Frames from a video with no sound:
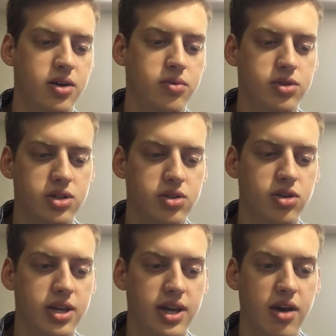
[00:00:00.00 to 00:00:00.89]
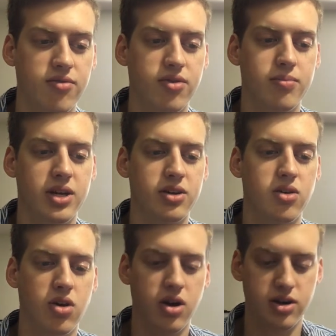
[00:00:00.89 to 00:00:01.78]
Just looking out for mint
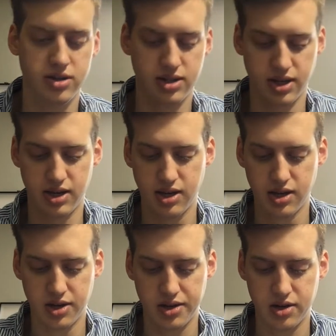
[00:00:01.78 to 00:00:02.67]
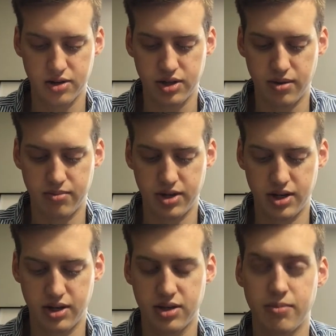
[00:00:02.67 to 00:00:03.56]
cards. Like here are some
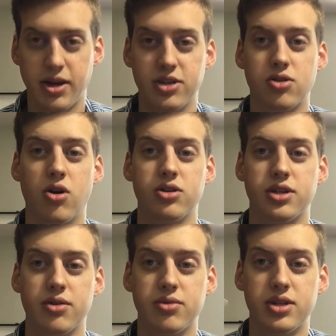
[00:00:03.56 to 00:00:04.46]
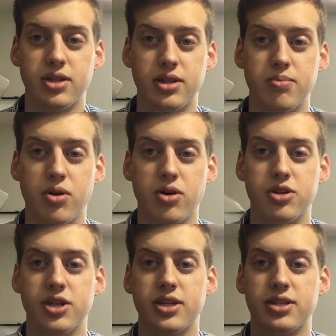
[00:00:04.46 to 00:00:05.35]
nice cards that I recently
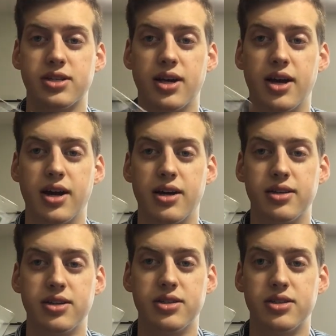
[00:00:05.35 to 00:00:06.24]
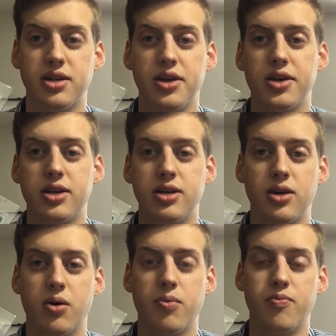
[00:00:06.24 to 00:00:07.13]
purchased. These,
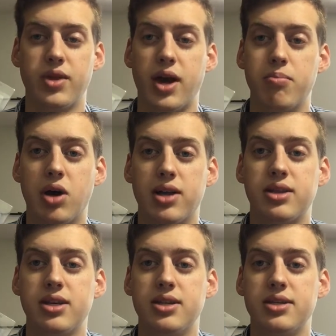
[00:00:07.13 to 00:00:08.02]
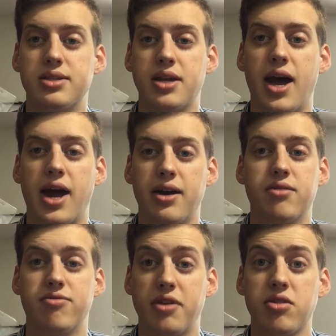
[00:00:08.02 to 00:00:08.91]
I bought these at
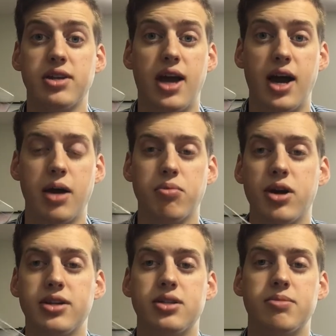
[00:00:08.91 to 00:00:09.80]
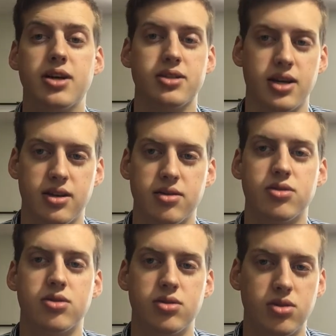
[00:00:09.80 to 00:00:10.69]
fairly high prices because I
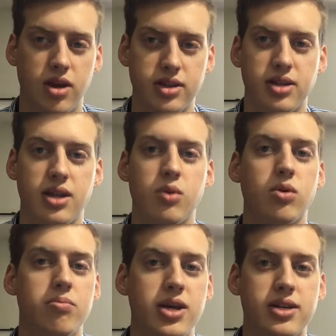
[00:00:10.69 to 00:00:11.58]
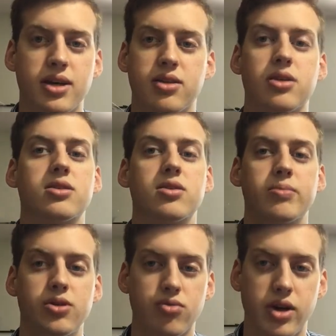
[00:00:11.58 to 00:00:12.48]
thought that they were mint. I thought they would
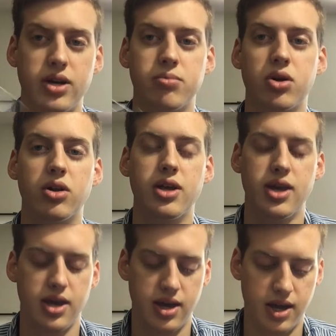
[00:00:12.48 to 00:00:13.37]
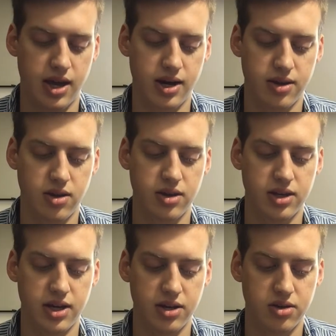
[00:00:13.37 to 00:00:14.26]
be gradable, and I thought
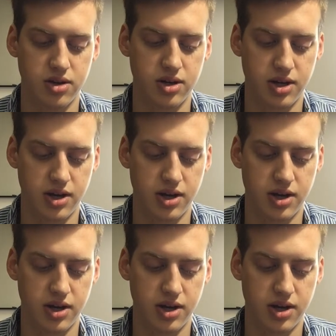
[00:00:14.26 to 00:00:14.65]
that I could